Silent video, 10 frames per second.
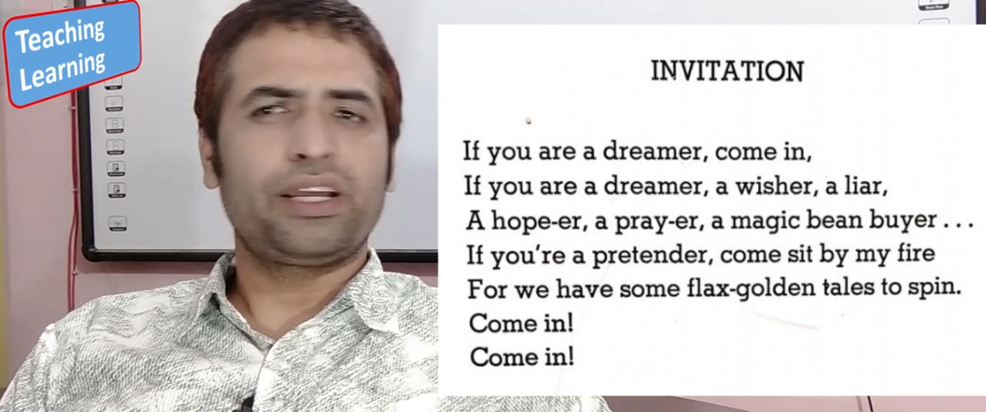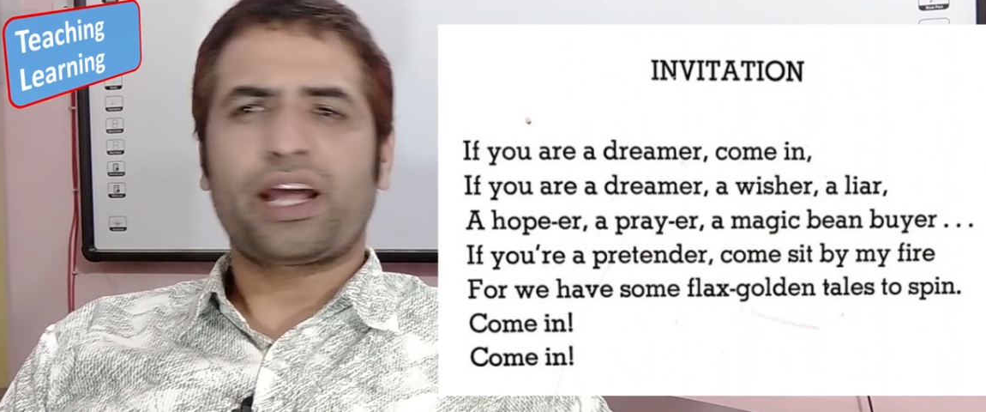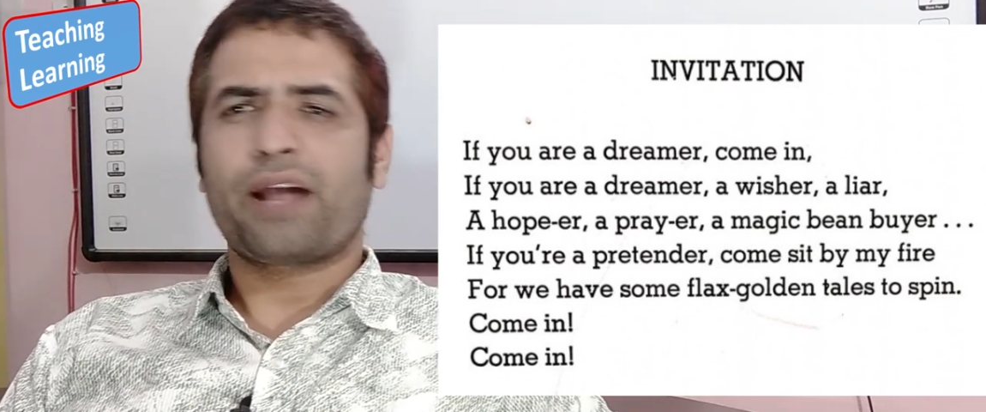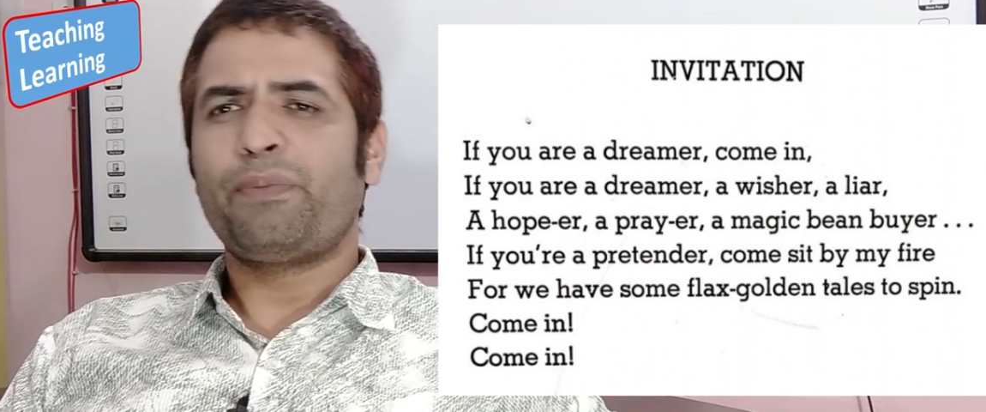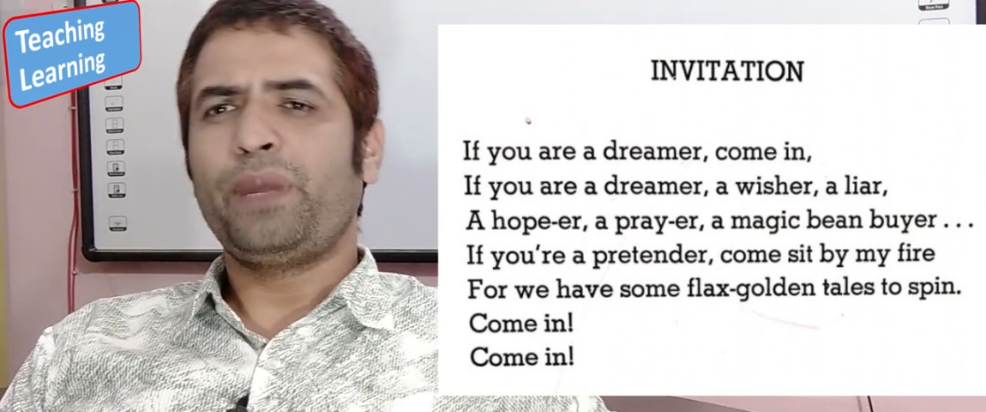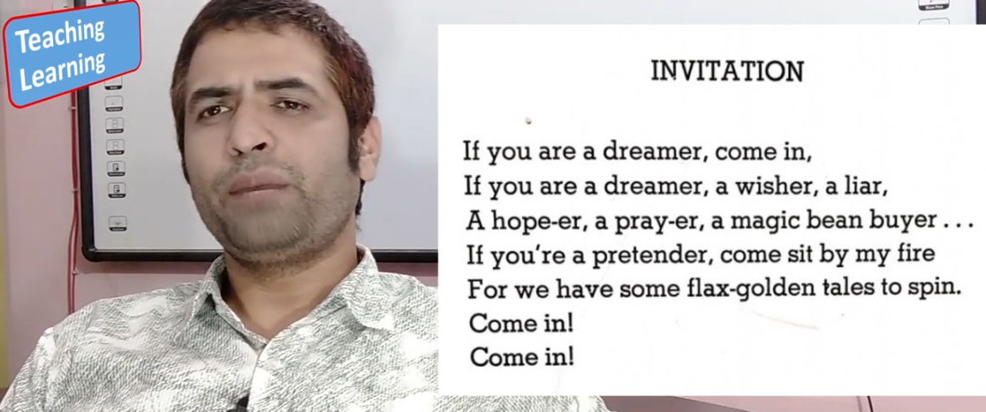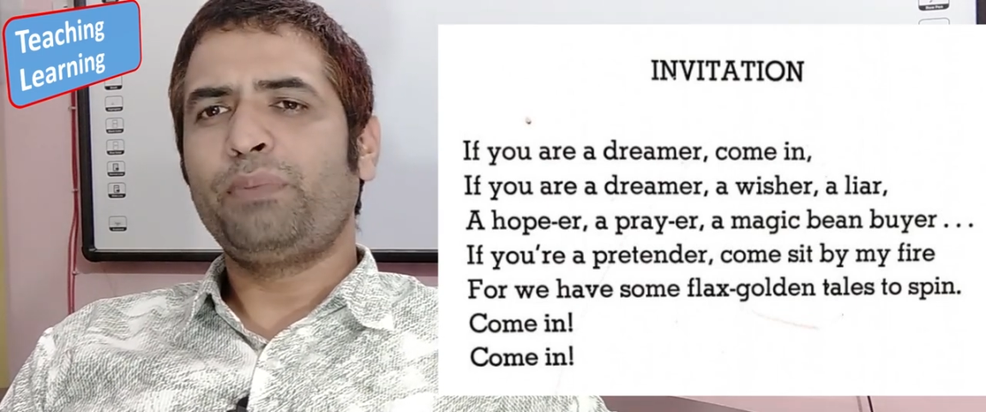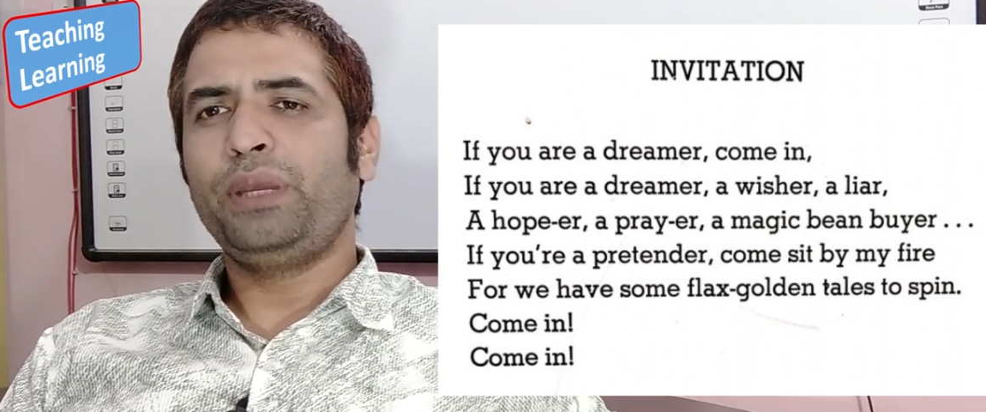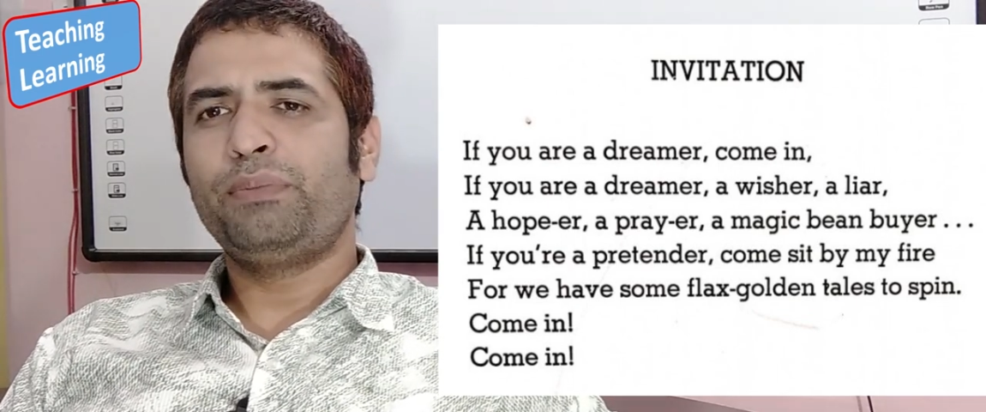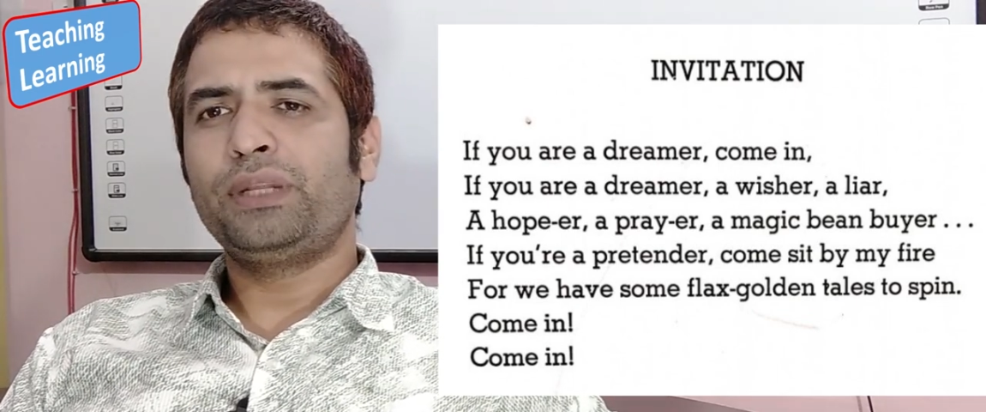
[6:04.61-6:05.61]
there are
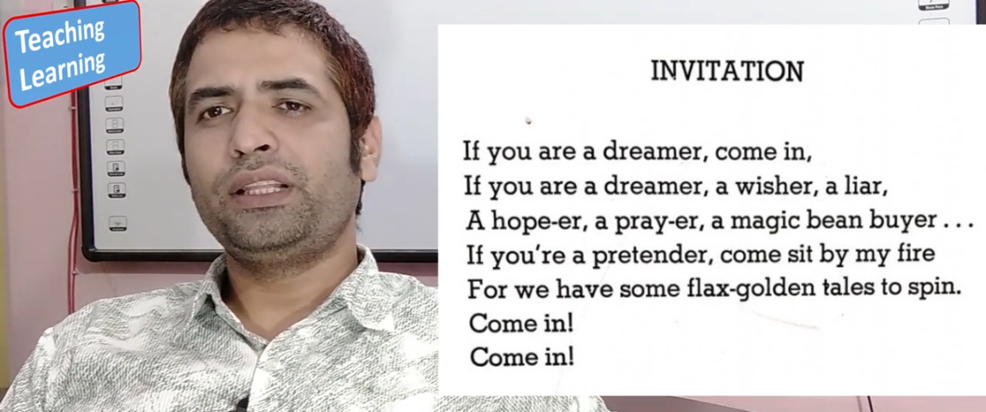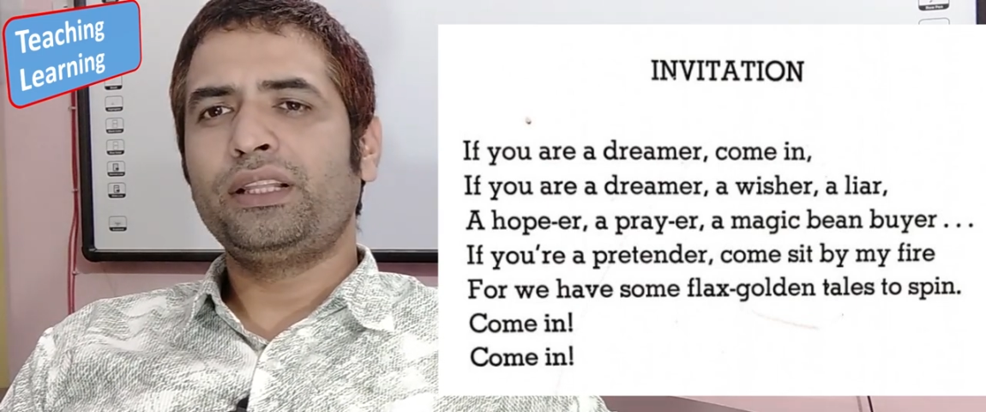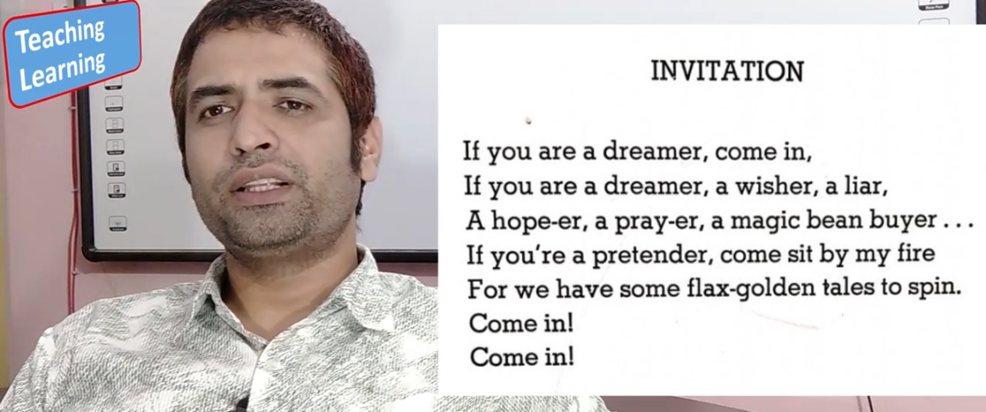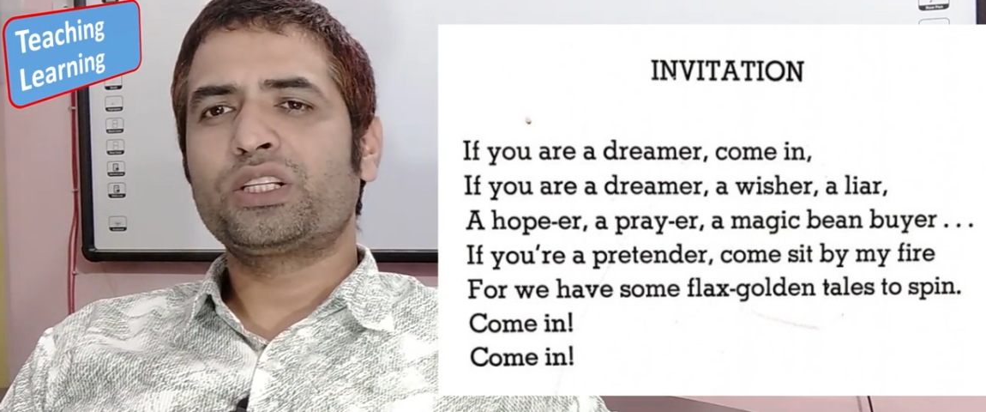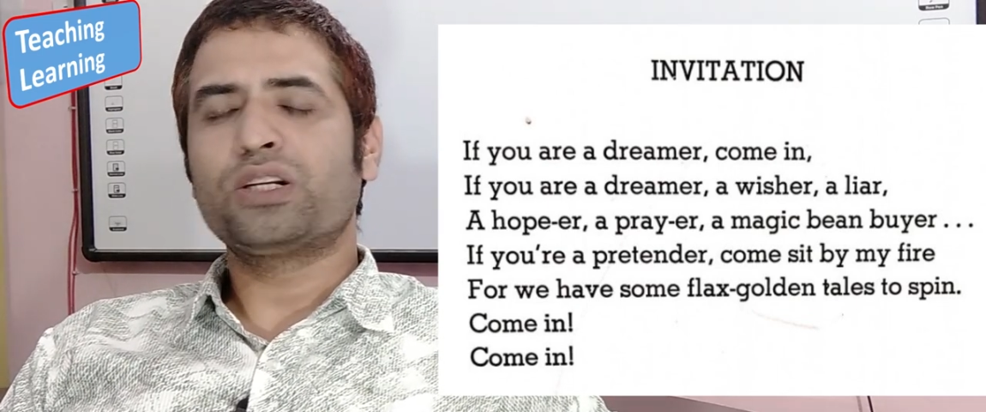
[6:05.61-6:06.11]
fake people.